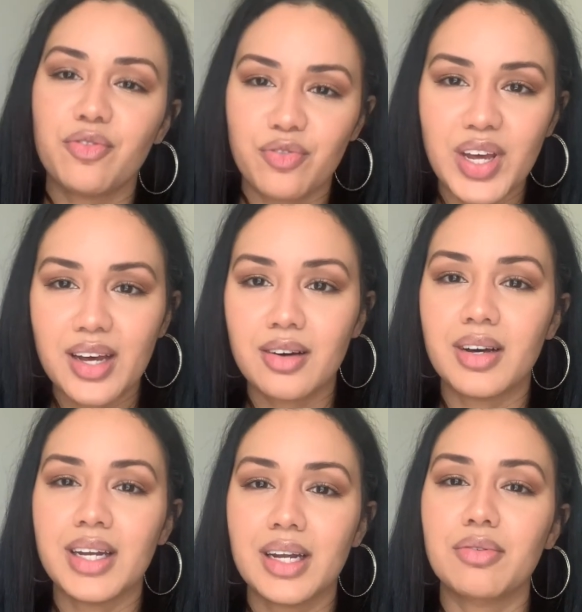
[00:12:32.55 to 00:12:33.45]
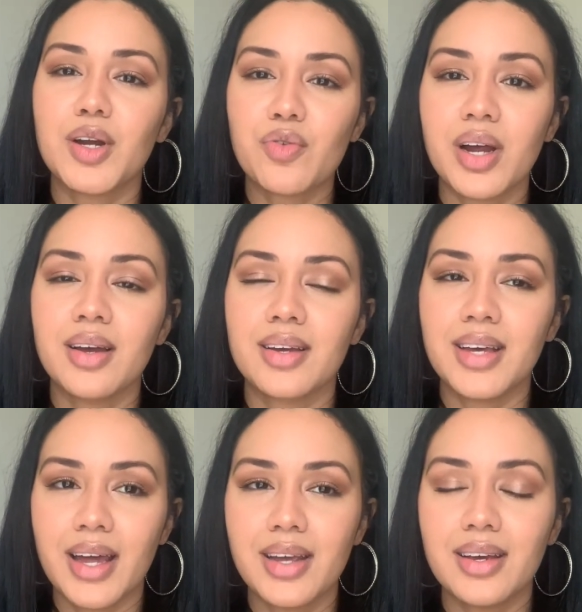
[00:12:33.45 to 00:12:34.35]
fail and I regret
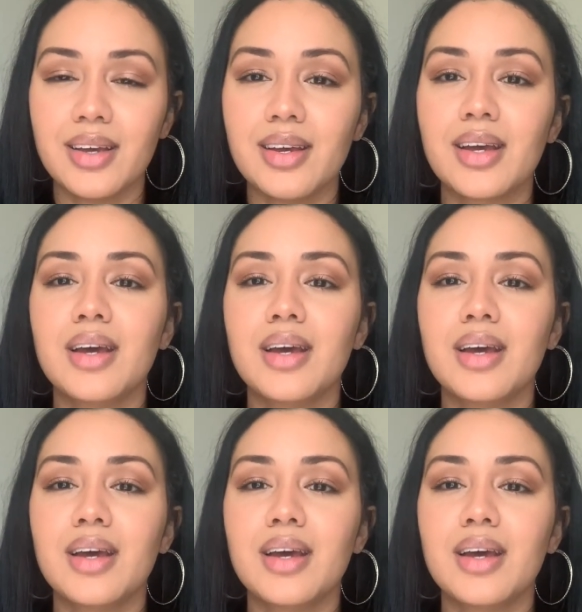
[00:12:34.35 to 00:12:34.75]
getting it,